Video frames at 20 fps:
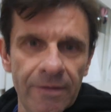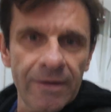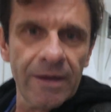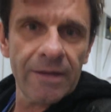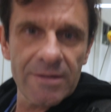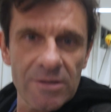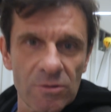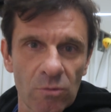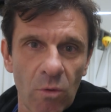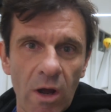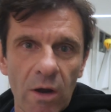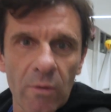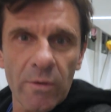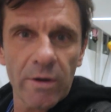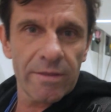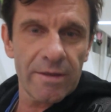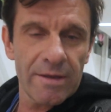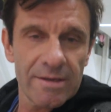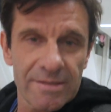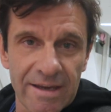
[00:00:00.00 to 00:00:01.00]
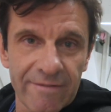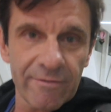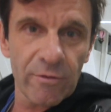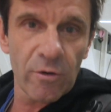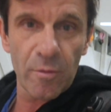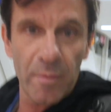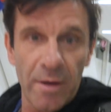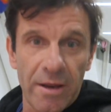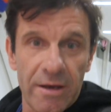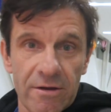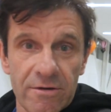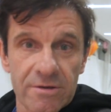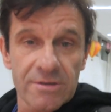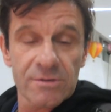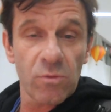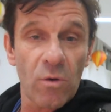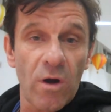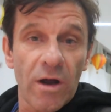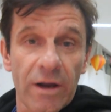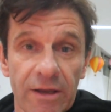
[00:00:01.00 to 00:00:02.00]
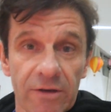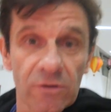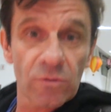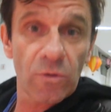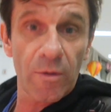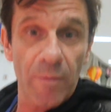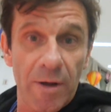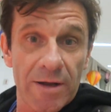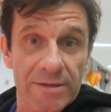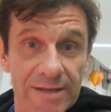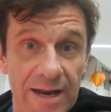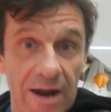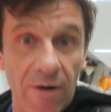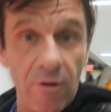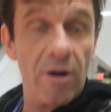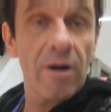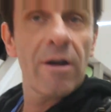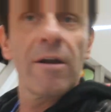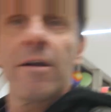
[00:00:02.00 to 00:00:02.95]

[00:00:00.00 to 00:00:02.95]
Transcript: They got these walkway things everywhere, man. You just walk at 20 miles an hour.